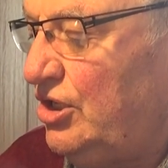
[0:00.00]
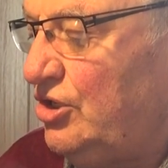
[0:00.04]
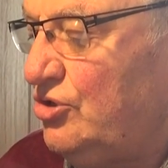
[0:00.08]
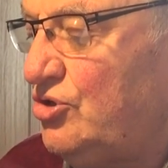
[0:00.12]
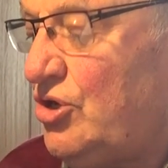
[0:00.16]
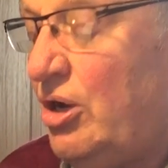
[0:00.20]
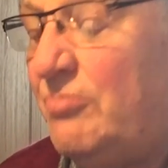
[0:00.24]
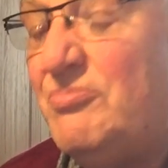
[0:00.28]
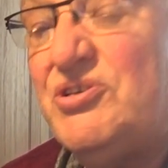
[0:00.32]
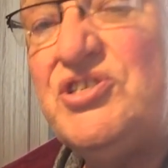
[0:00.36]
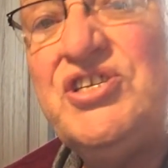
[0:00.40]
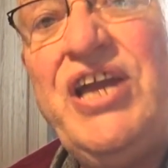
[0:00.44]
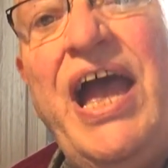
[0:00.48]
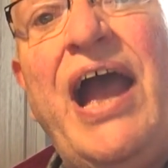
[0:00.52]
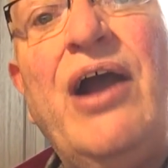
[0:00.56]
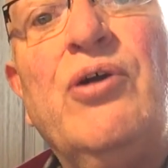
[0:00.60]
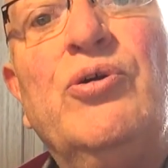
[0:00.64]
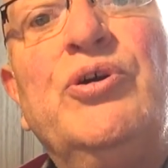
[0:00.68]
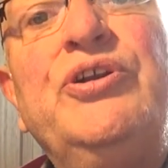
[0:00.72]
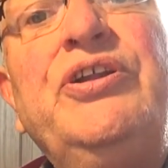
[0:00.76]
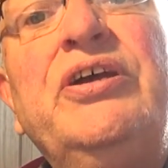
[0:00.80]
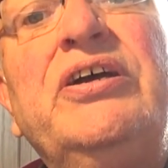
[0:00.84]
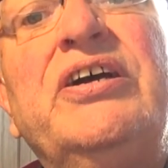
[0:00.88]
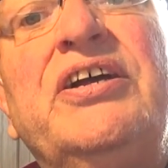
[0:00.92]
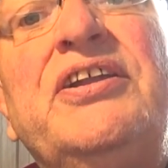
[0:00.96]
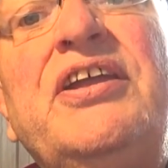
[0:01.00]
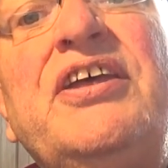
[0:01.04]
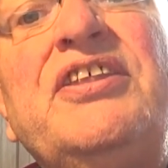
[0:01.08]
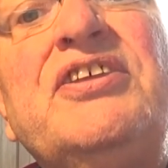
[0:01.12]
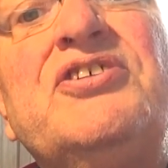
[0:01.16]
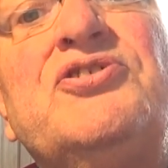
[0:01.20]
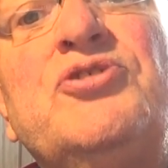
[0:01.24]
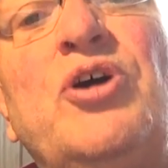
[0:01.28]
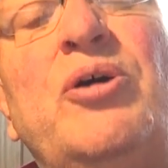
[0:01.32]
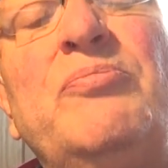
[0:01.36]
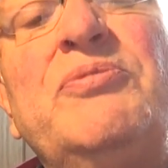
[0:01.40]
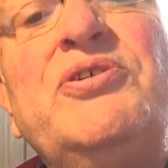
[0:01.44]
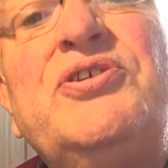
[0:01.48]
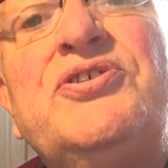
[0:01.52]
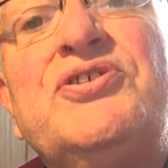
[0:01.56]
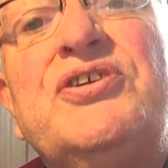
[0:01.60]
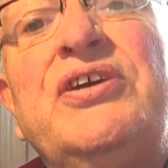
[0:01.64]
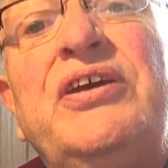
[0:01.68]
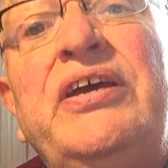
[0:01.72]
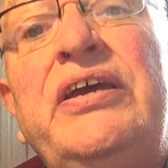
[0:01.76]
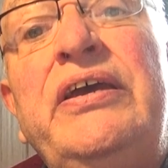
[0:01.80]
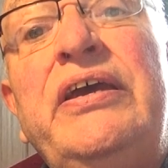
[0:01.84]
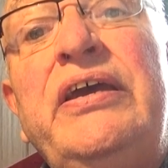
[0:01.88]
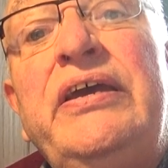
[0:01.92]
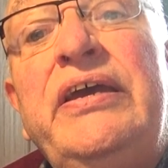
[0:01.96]
Thomas Howard, another Thomas,
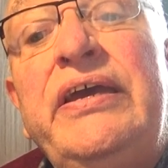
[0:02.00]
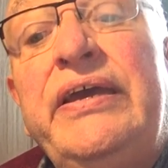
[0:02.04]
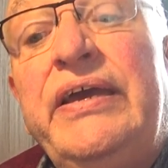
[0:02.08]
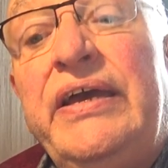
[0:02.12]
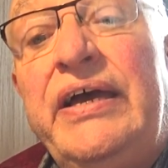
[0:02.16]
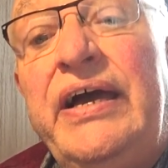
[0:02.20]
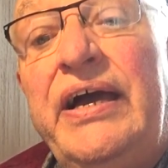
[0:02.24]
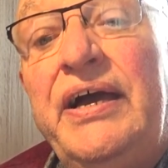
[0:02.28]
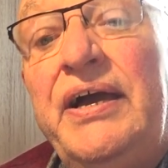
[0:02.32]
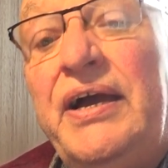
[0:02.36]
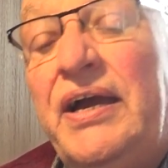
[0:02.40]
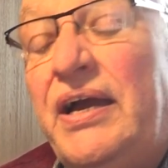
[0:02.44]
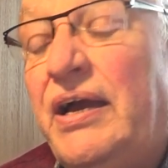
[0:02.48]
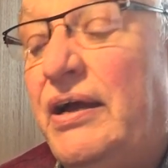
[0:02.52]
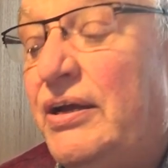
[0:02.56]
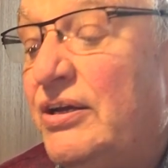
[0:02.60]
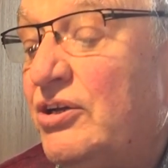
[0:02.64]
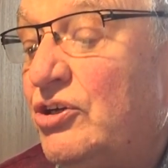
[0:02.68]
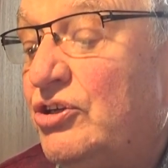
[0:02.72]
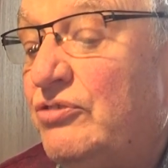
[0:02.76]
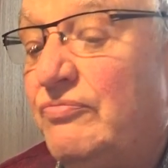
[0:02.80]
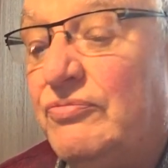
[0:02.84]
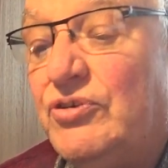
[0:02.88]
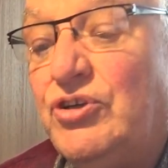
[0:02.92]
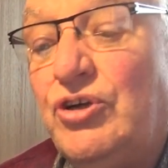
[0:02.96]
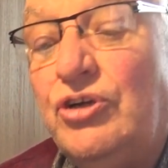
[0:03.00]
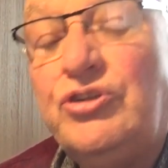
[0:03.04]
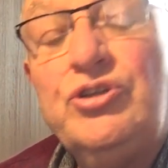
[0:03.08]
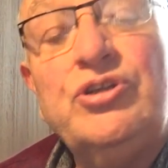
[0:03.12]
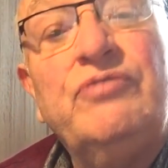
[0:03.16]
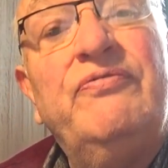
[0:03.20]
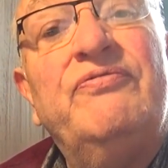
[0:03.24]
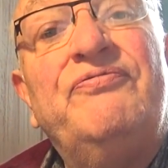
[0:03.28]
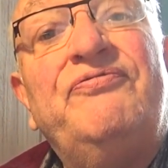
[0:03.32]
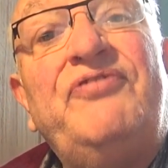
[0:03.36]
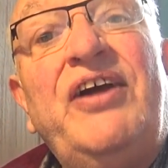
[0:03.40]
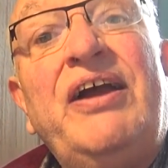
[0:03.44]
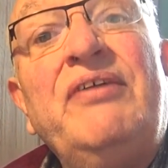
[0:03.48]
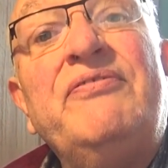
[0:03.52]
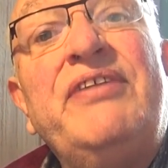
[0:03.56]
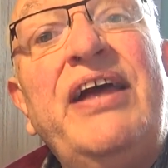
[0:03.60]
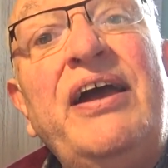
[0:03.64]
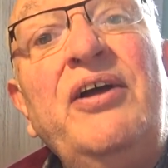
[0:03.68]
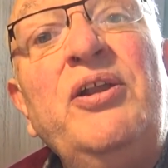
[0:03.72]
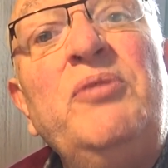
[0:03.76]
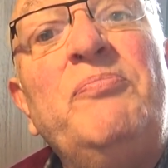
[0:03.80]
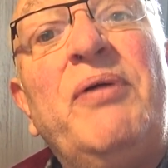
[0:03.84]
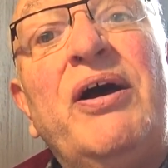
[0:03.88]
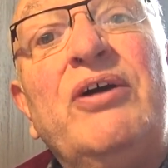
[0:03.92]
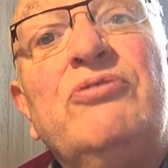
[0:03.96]
found
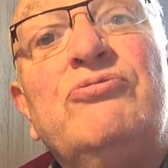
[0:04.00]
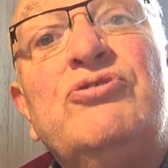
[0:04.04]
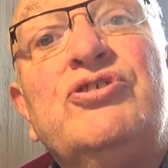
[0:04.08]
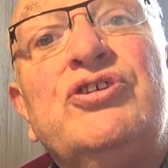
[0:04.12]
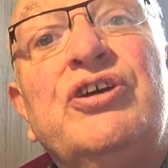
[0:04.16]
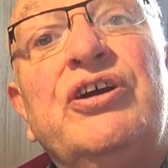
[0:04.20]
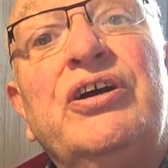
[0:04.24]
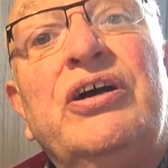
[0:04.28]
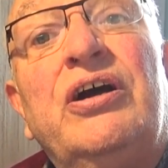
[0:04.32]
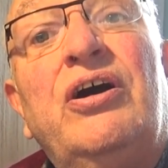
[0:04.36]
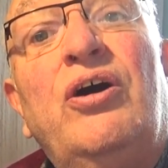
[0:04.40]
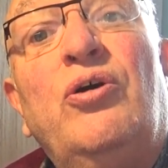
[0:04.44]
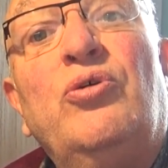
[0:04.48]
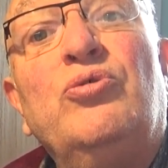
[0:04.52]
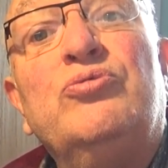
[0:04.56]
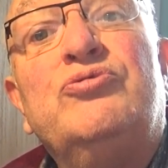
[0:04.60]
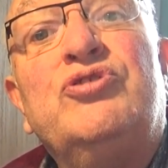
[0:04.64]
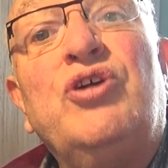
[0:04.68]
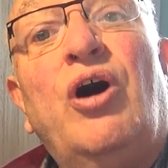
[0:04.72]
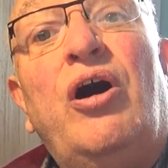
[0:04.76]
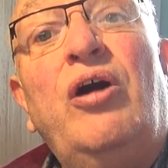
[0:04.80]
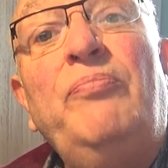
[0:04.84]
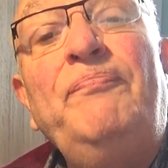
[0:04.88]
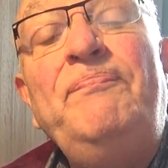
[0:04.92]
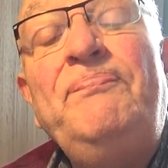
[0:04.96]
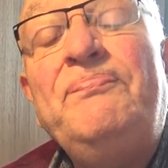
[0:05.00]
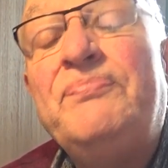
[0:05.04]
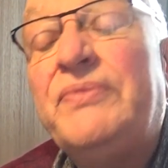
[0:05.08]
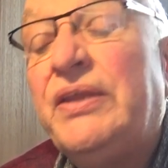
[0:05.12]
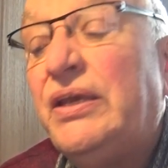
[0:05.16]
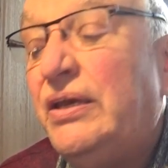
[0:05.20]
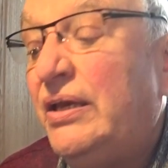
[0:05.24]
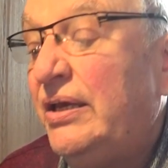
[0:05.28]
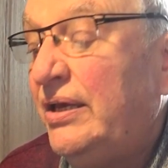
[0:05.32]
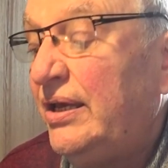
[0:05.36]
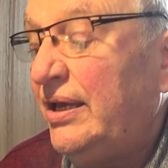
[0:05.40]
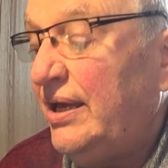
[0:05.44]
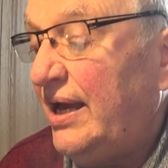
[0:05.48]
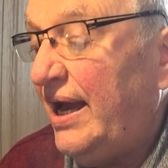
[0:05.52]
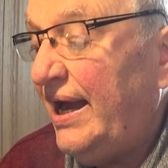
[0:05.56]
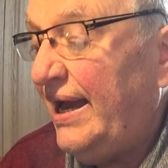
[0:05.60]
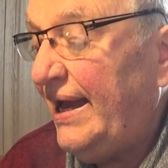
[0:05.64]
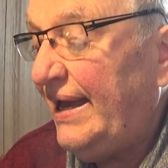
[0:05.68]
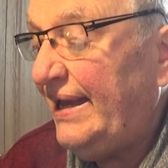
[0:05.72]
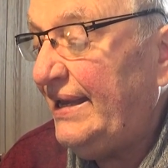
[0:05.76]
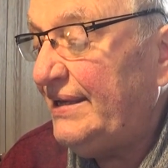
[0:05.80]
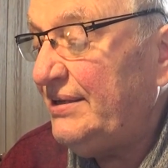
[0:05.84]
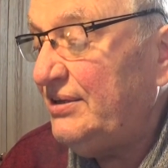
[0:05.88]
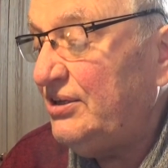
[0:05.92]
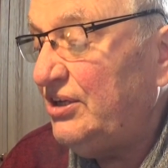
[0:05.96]
out about old Tom,
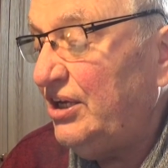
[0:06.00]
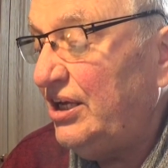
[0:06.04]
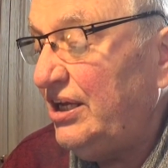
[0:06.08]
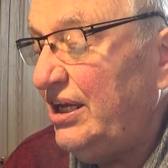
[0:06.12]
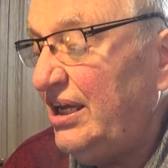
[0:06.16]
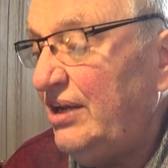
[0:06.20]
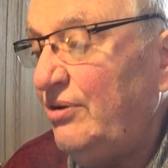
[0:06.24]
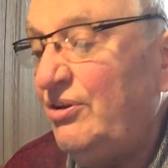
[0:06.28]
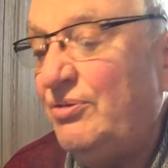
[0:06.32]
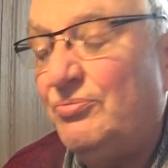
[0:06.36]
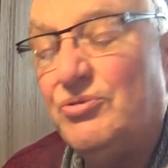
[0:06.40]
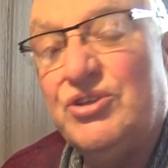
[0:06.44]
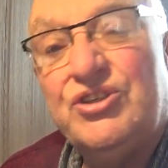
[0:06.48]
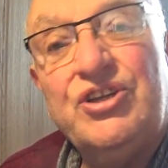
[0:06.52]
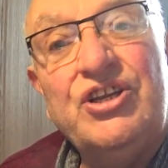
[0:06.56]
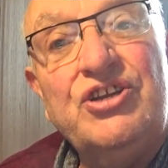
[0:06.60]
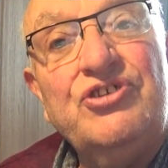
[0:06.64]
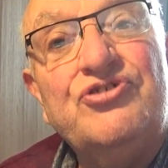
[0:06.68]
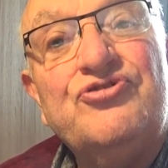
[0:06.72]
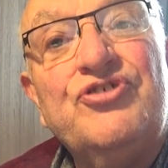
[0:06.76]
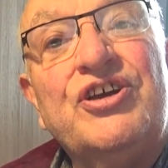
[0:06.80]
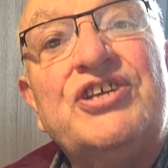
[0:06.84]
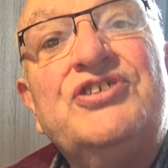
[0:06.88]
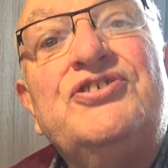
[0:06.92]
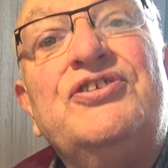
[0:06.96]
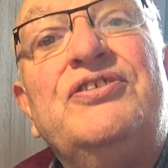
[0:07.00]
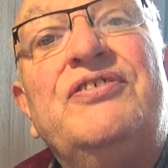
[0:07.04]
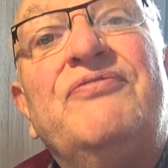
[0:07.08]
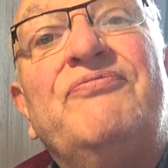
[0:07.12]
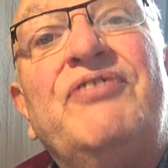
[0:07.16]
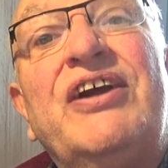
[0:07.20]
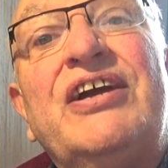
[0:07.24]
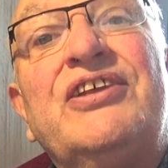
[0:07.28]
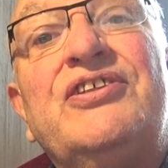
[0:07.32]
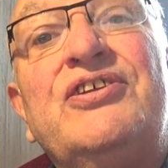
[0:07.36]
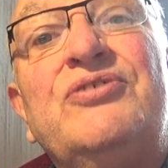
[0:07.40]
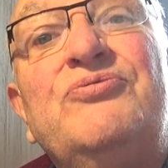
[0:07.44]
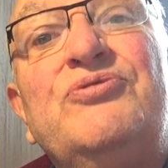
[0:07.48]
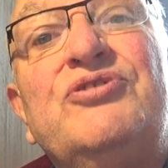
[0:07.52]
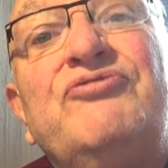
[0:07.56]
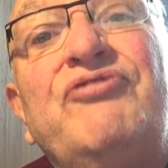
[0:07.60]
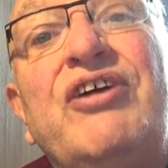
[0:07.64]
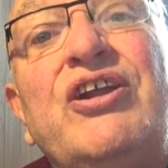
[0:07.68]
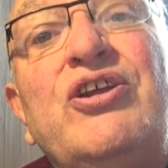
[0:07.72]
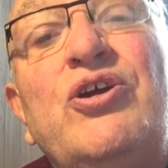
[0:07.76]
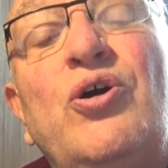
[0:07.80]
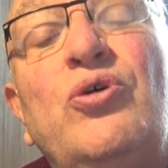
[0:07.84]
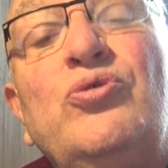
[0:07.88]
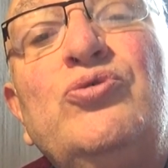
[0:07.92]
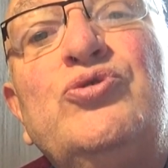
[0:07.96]
and he was interested in the fact that he was
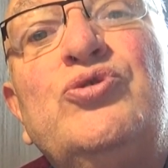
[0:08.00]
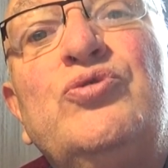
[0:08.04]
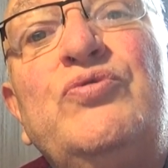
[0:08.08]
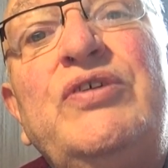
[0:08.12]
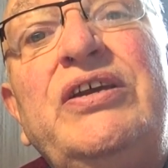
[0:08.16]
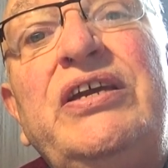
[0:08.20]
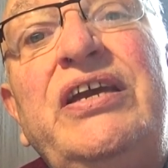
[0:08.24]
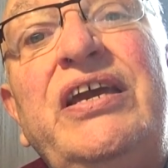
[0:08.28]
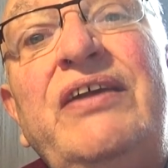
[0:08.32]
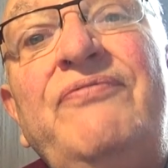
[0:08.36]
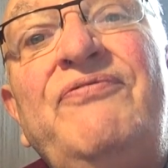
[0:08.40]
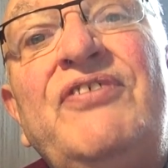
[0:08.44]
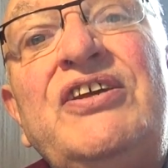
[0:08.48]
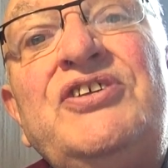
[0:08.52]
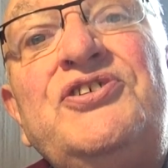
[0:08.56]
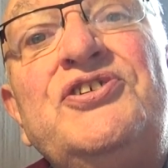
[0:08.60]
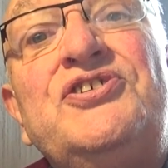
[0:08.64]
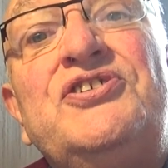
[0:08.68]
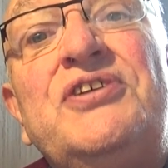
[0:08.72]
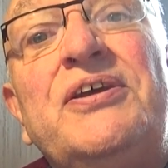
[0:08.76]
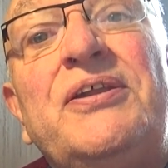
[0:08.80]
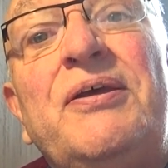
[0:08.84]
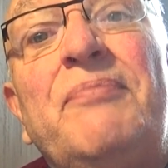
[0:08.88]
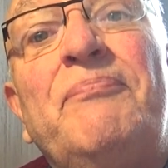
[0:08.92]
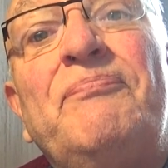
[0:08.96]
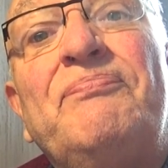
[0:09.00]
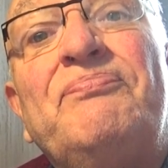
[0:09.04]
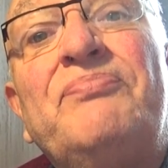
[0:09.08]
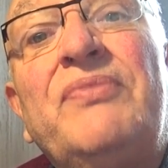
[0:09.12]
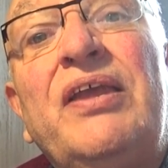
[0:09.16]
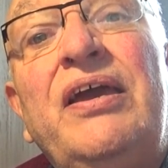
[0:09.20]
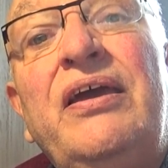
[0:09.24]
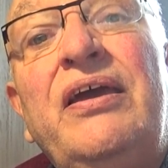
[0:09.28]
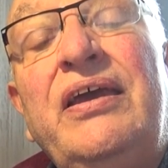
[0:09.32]
very old, so he visited him.